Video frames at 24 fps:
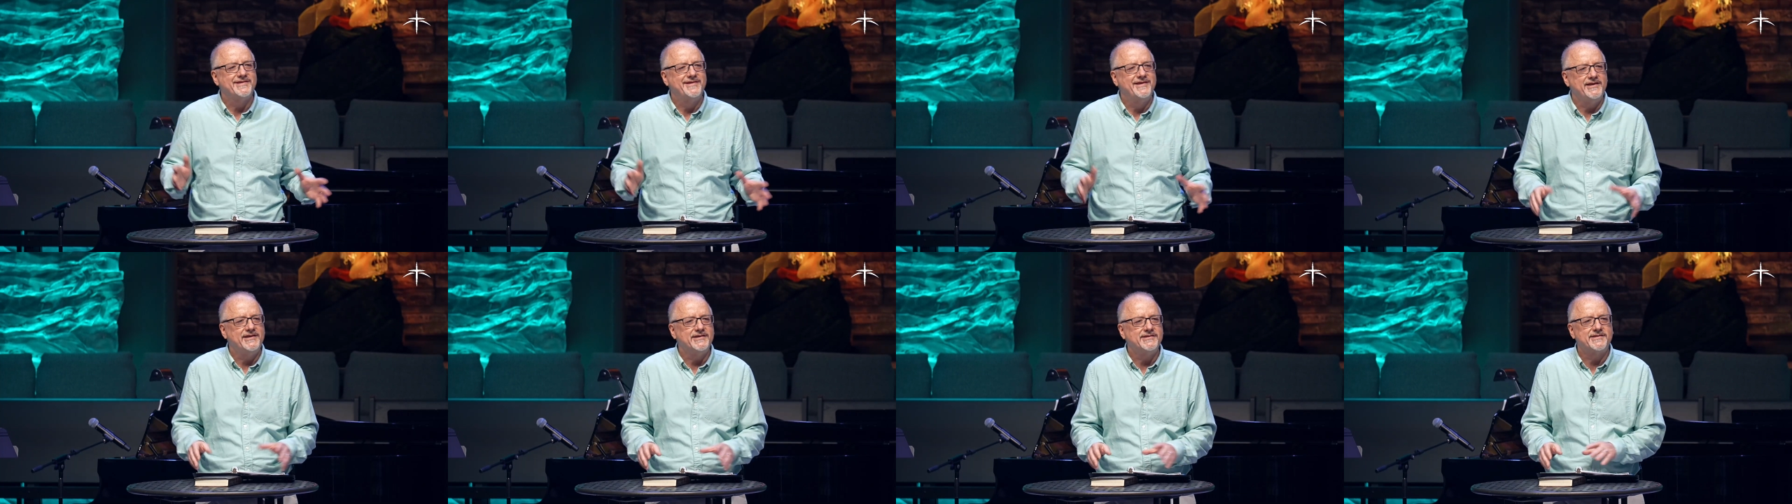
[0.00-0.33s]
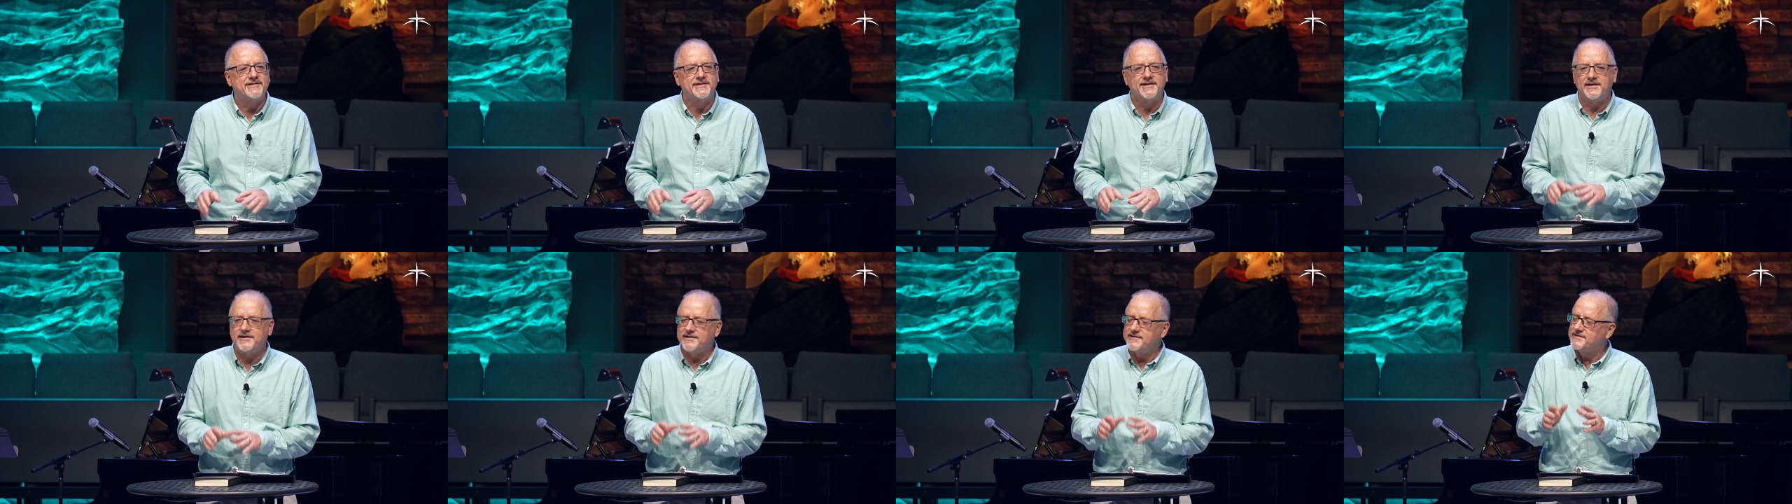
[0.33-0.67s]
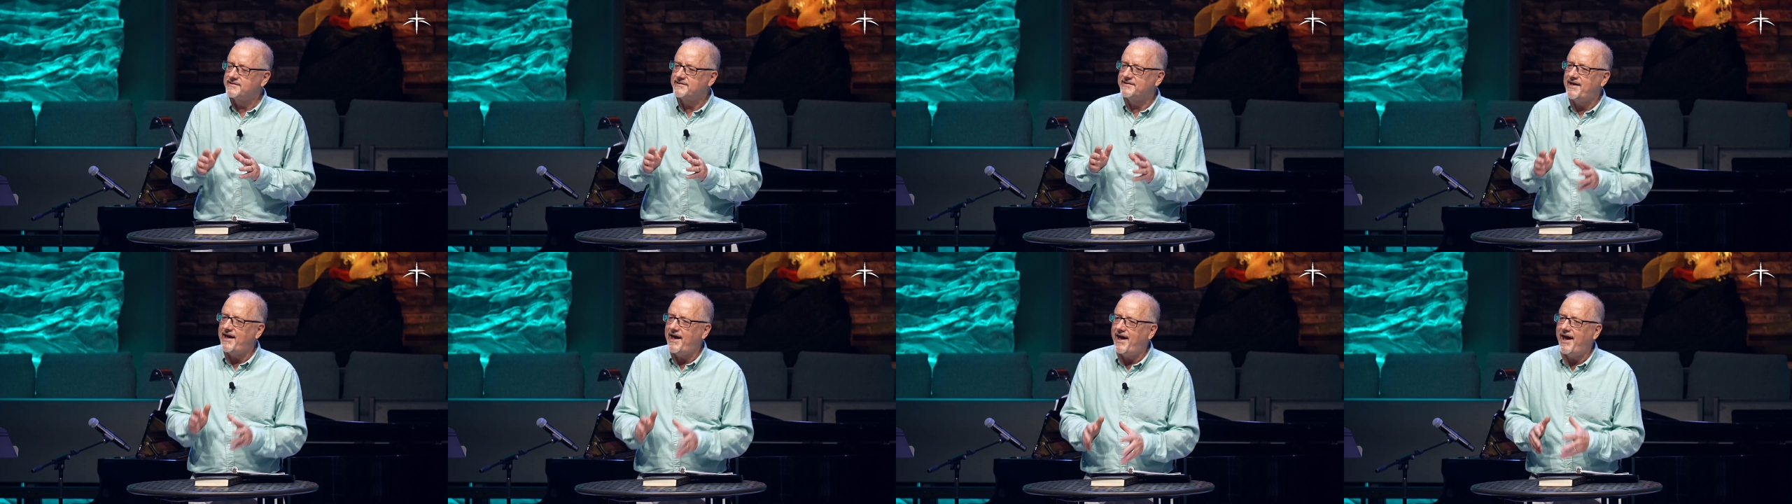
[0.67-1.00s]
these things
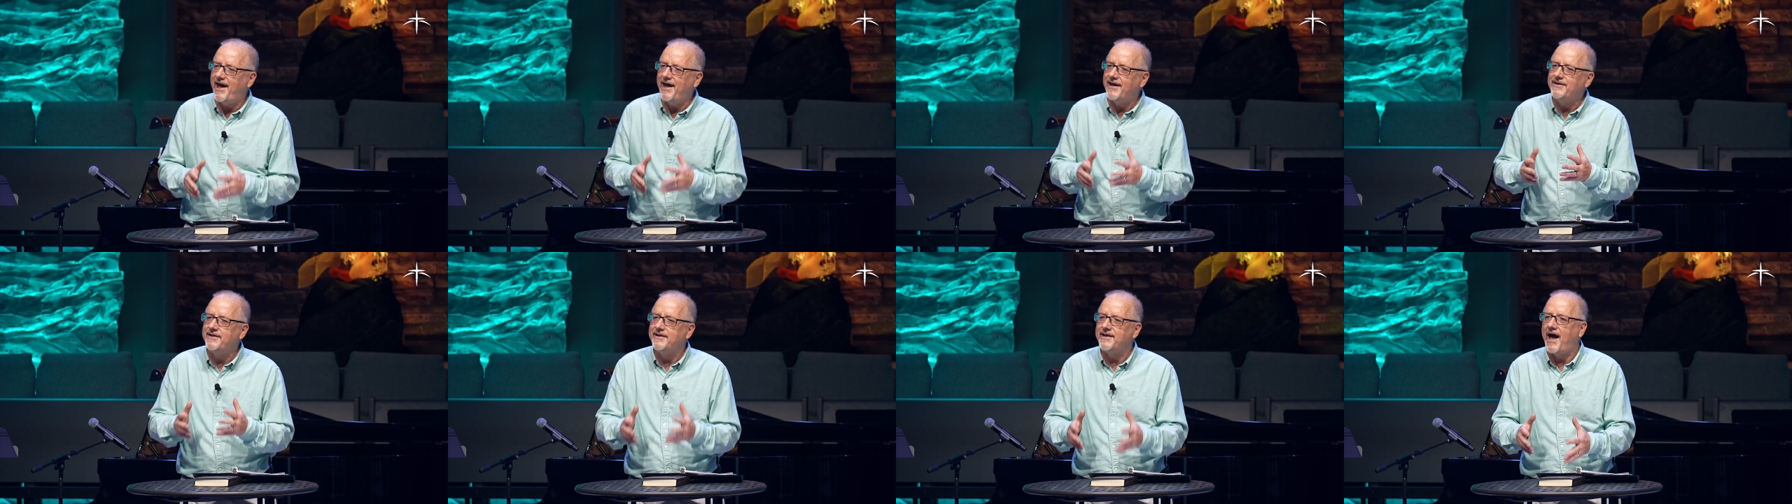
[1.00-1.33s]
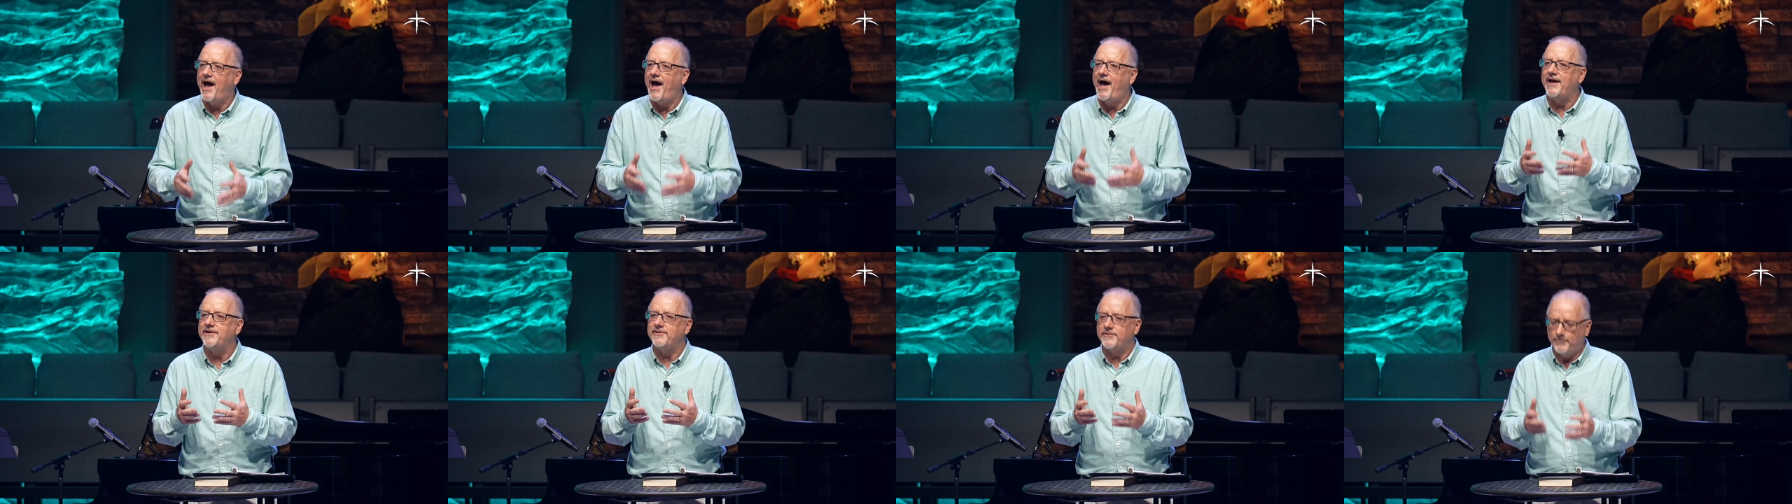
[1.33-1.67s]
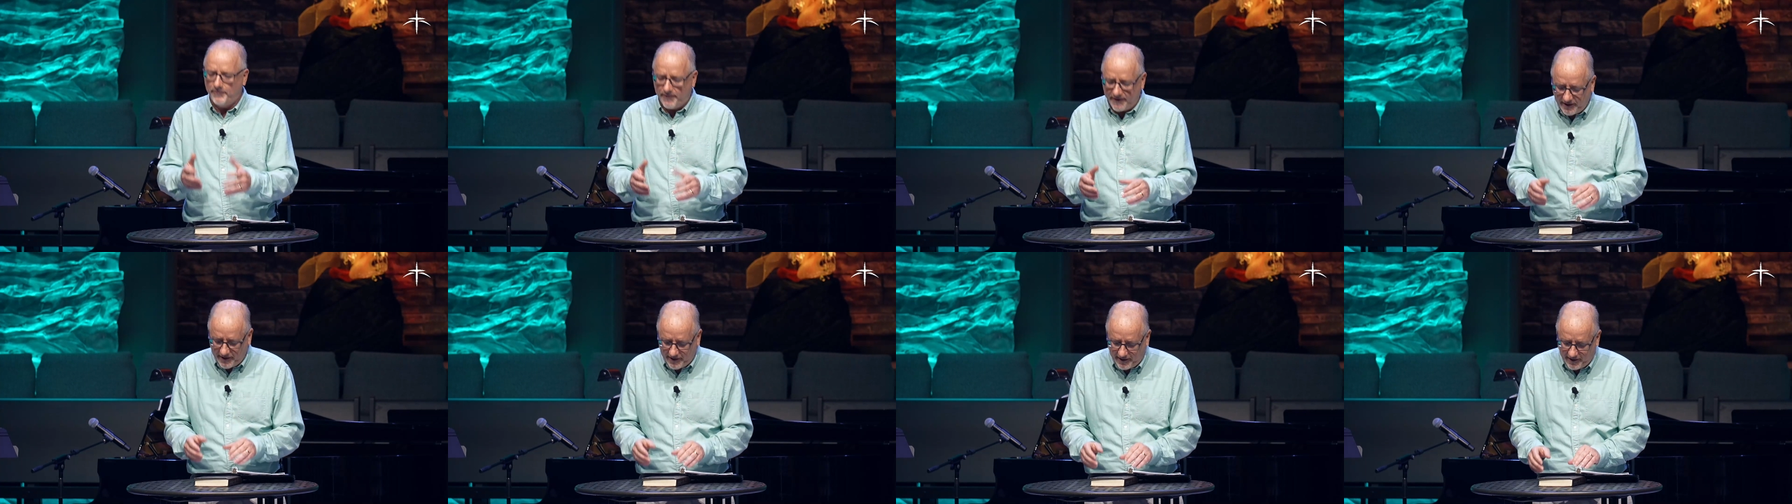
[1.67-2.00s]
cannot
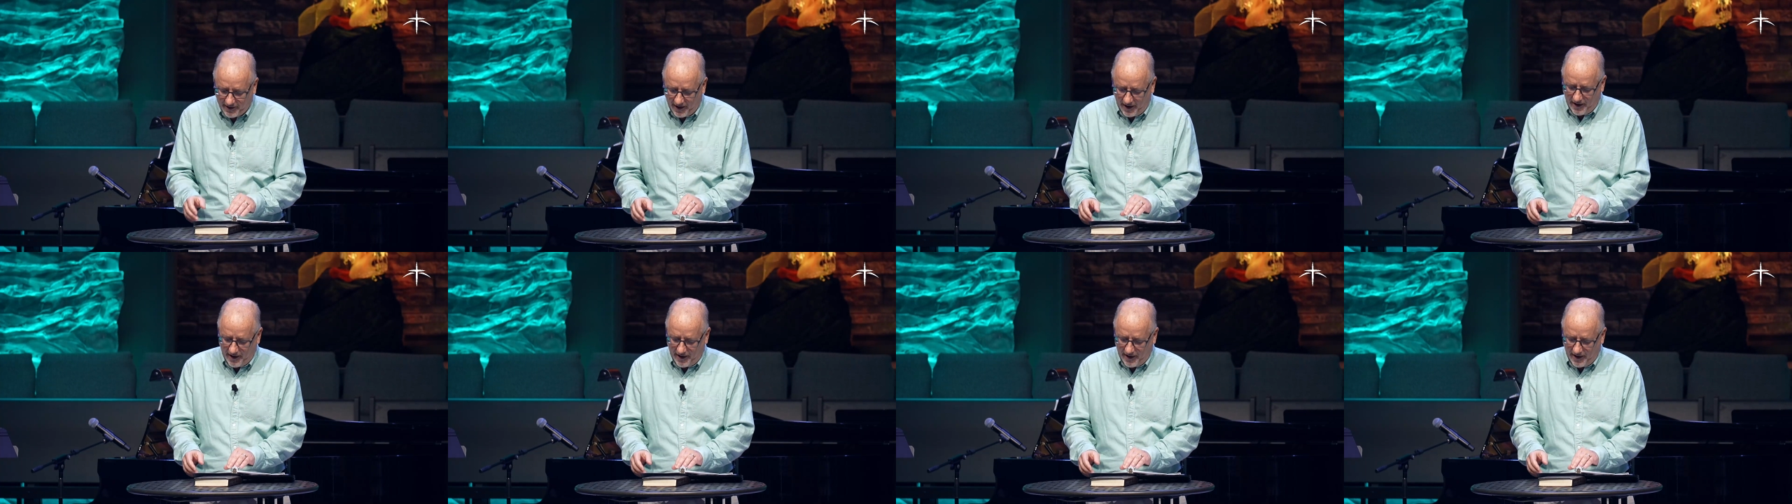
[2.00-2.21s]
be